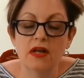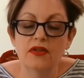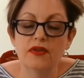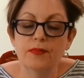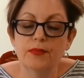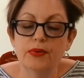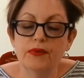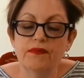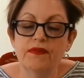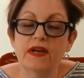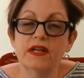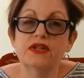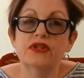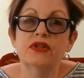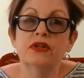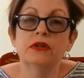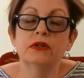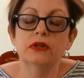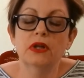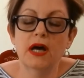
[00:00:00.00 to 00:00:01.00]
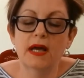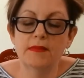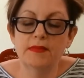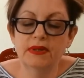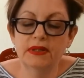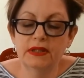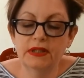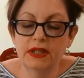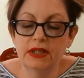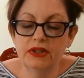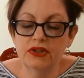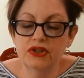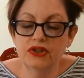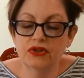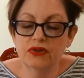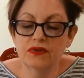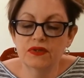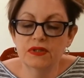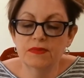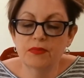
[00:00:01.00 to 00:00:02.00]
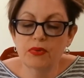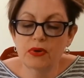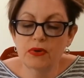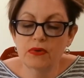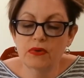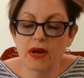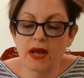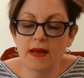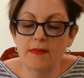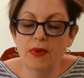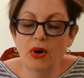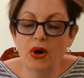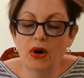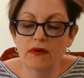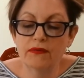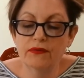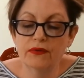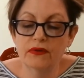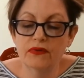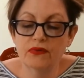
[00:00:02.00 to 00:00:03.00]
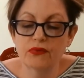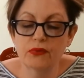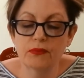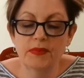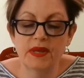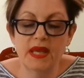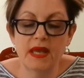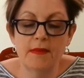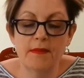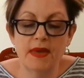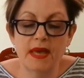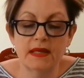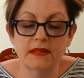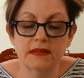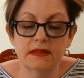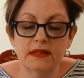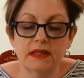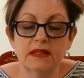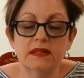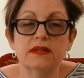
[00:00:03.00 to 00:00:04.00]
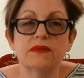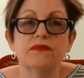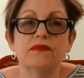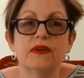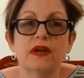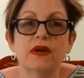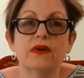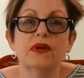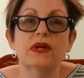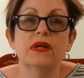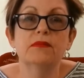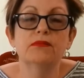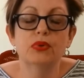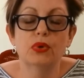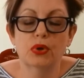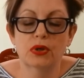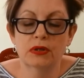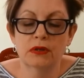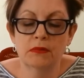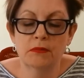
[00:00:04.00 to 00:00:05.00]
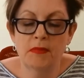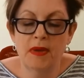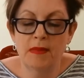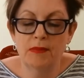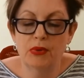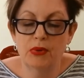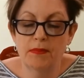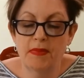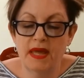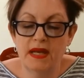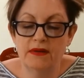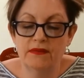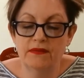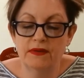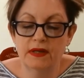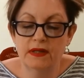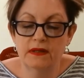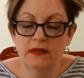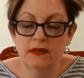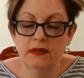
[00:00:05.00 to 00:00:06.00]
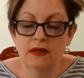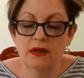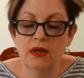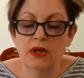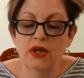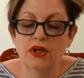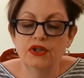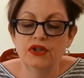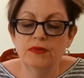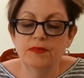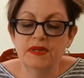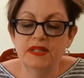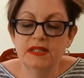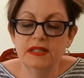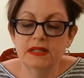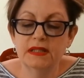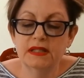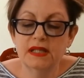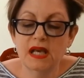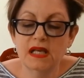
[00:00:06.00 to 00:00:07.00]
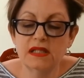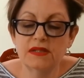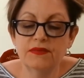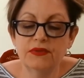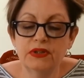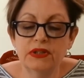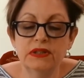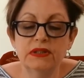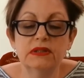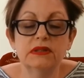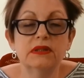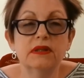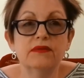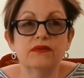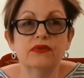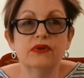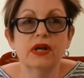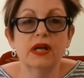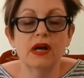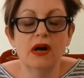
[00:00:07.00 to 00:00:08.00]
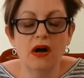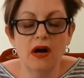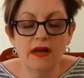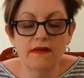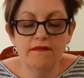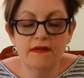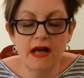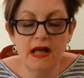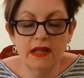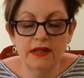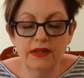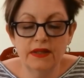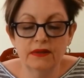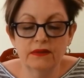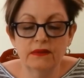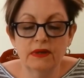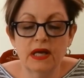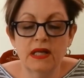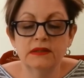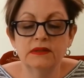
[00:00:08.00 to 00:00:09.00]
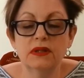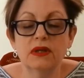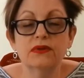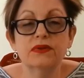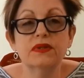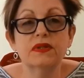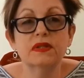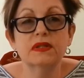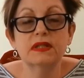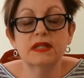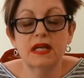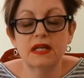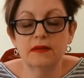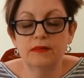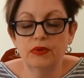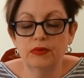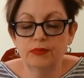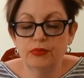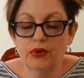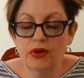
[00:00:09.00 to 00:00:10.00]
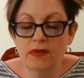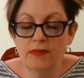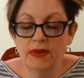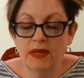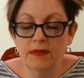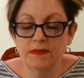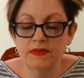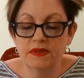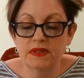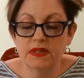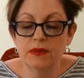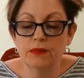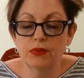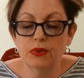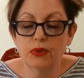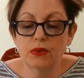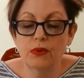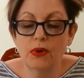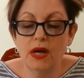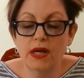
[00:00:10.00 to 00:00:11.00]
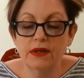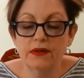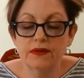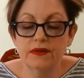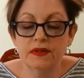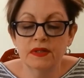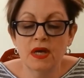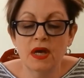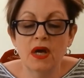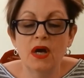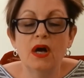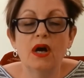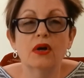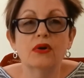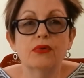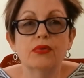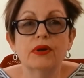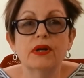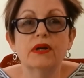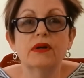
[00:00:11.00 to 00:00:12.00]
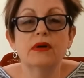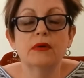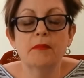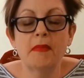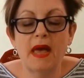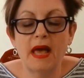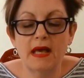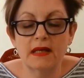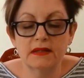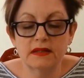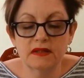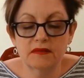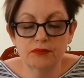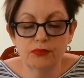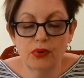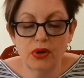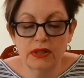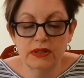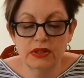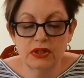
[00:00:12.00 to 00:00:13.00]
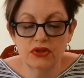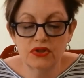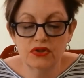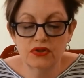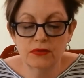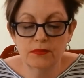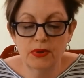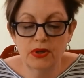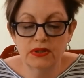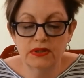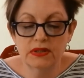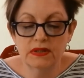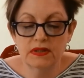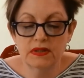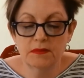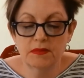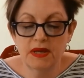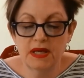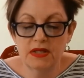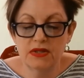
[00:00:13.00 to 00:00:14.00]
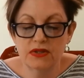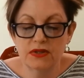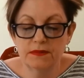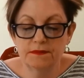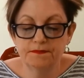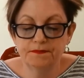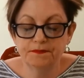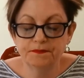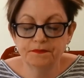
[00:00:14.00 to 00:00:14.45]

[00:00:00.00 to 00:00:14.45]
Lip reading: The professional liability insurance program offered through BMS is a very important member benefit. To be successful in delivering high value and low sustainable premiums, it requires a critical mass of practitioner participation.